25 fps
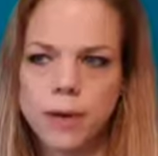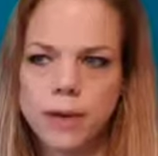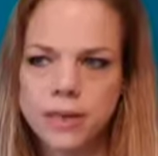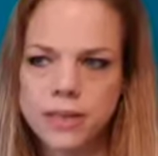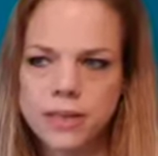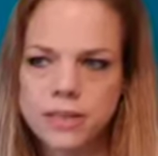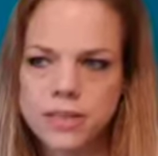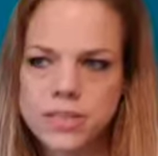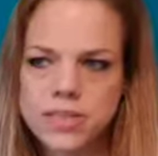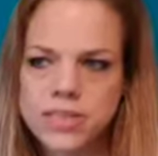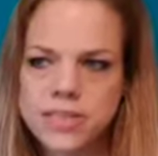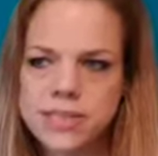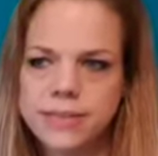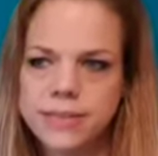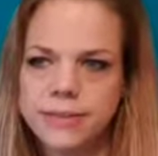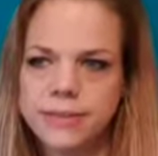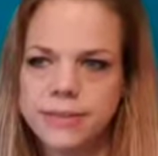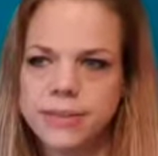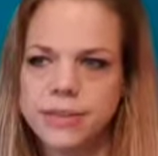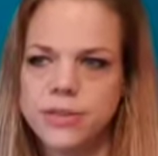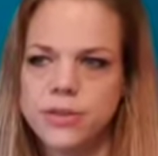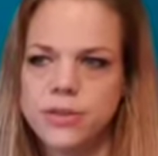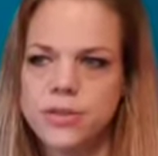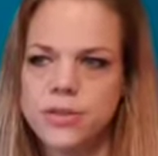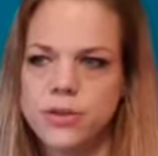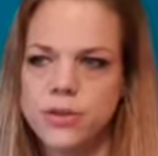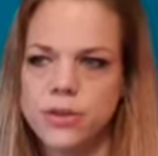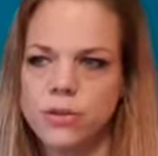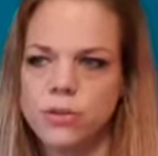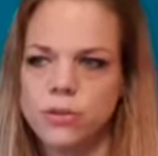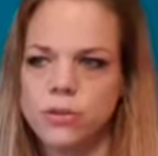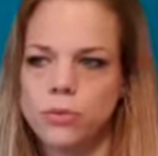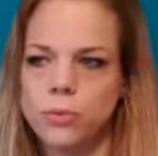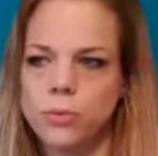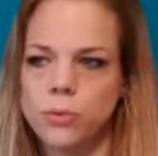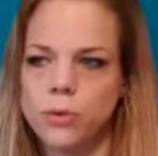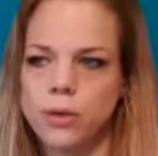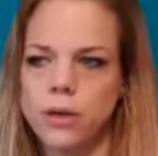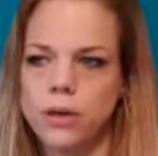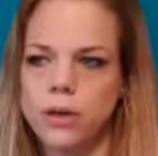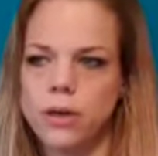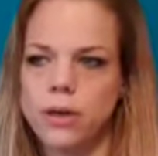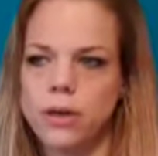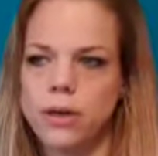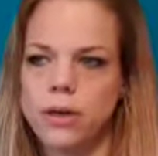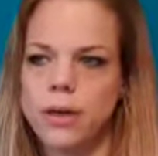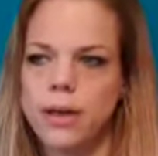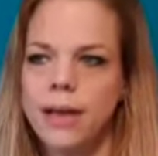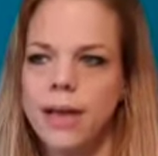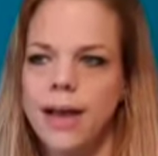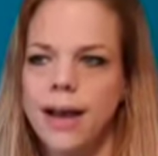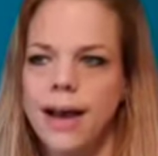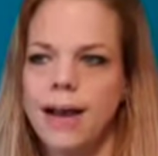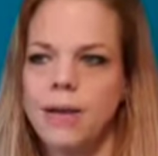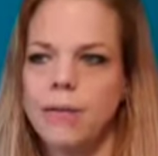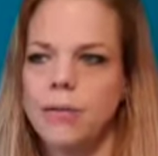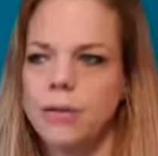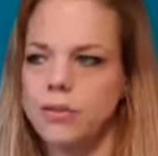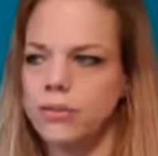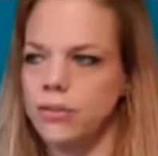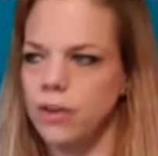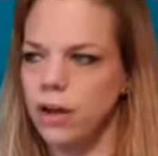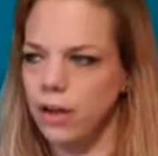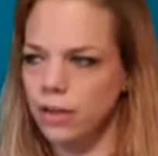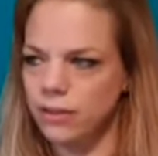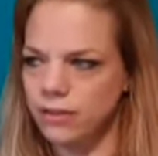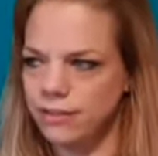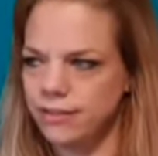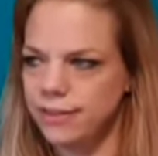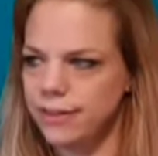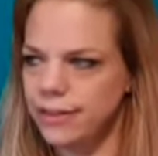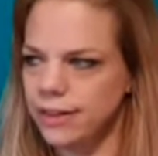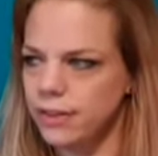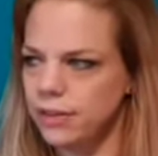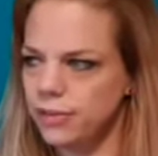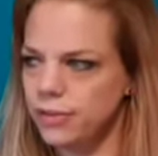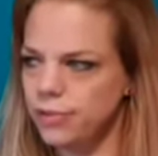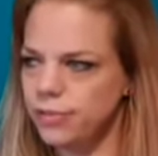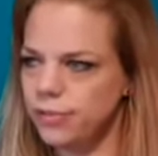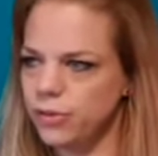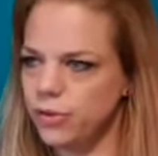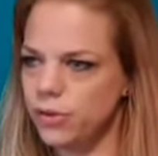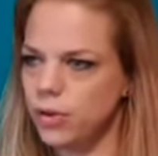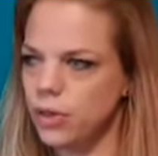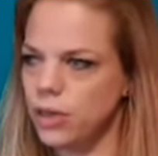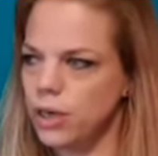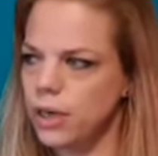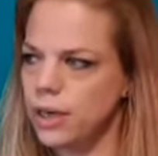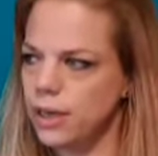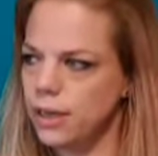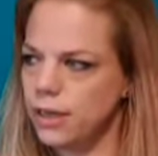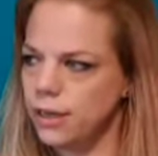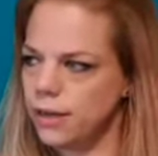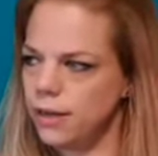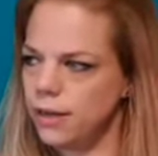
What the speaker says: other series. Those were, I was hunting for